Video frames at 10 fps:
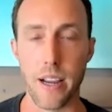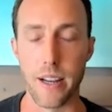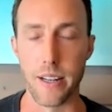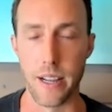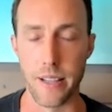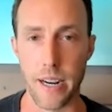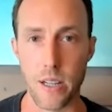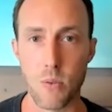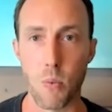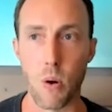And that
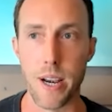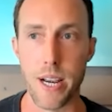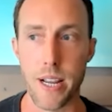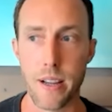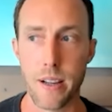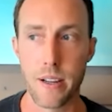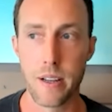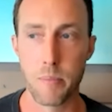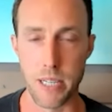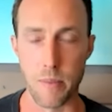is one
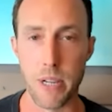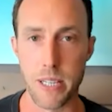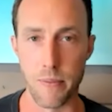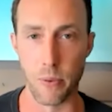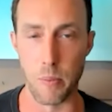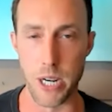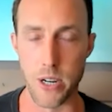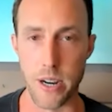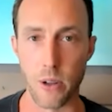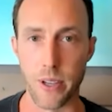piece of
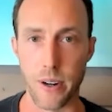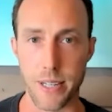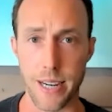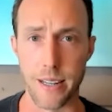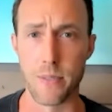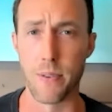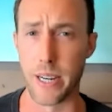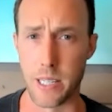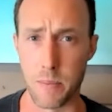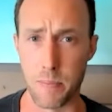misinformation out there, is that it's
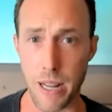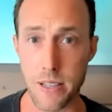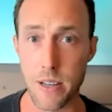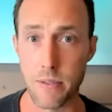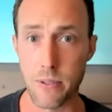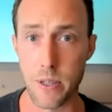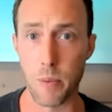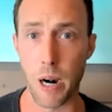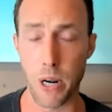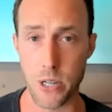very expensive
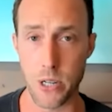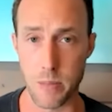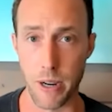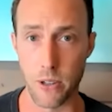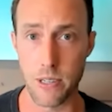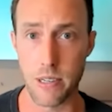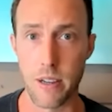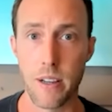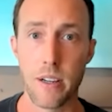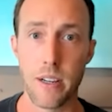to buy precious metals
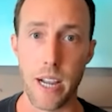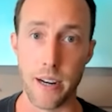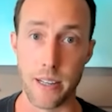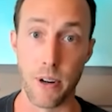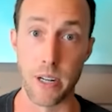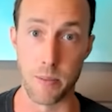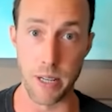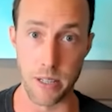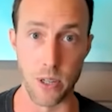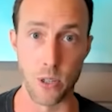and it's very
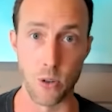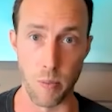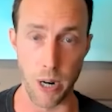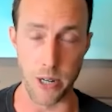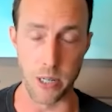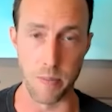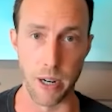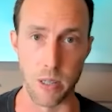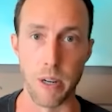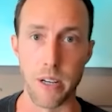expensive to store precious
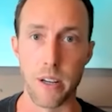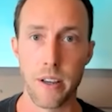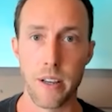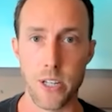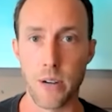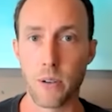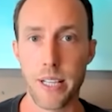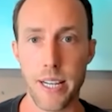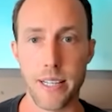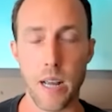metals. But
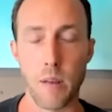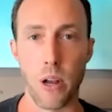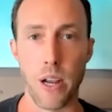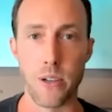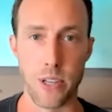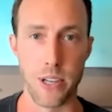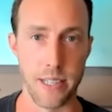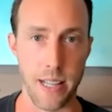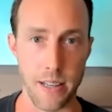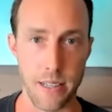generally, the example I used
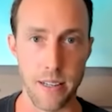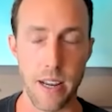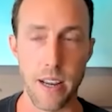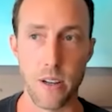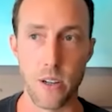is this.